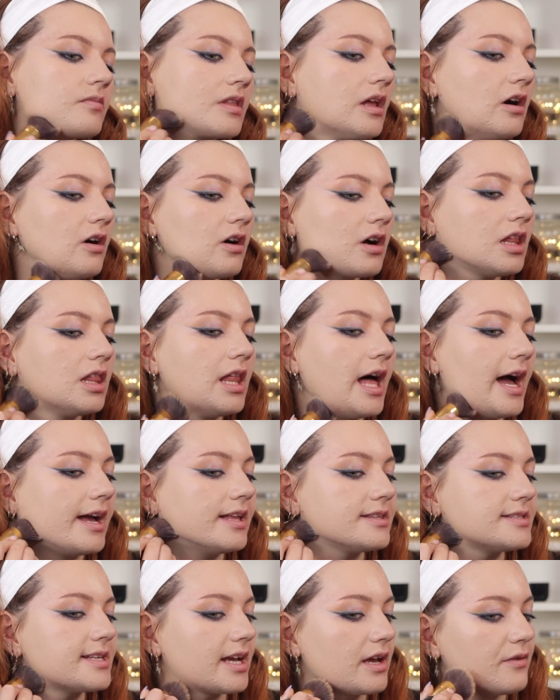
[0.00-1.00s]
on
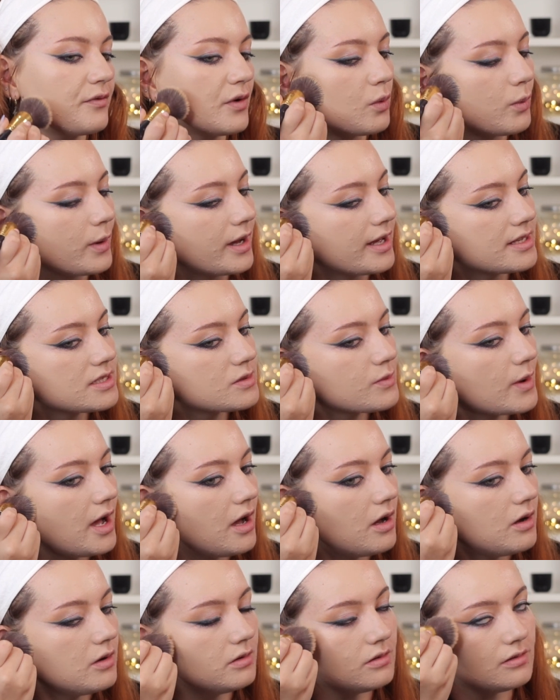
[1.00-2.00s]
clients. Like if it wears
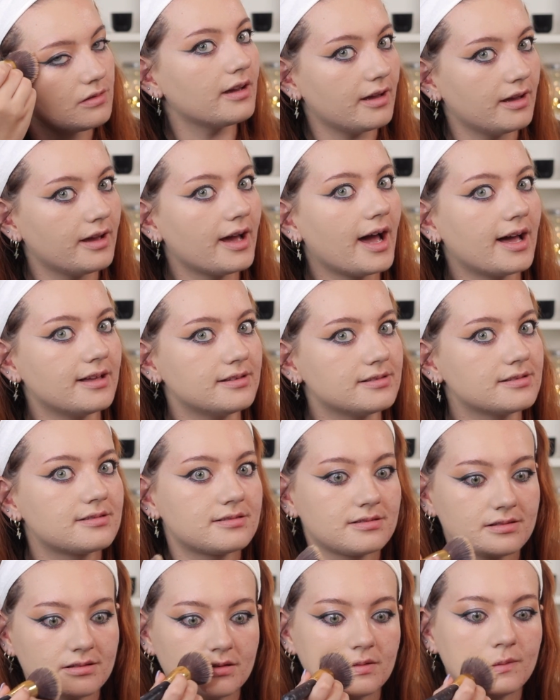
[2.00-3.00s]
well, it
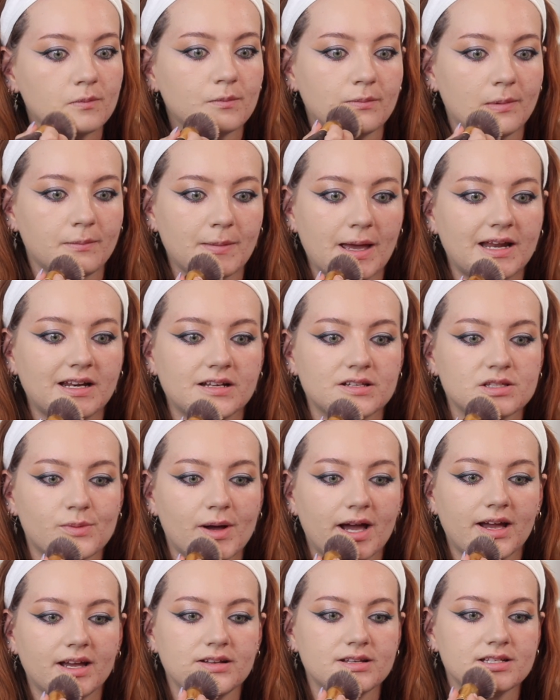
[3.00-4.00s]
has made its
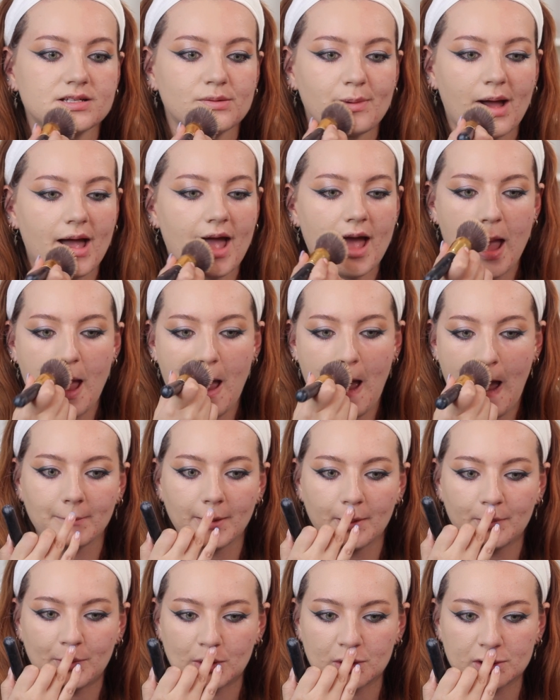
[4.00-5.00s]
way into my
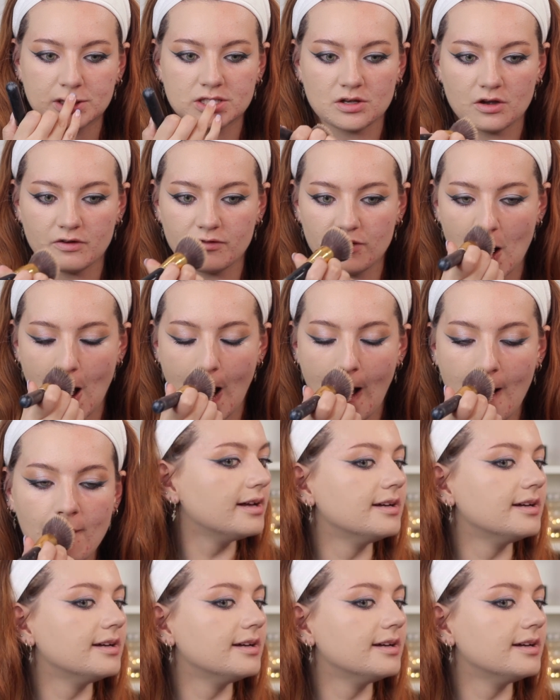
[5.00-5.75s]
book so far.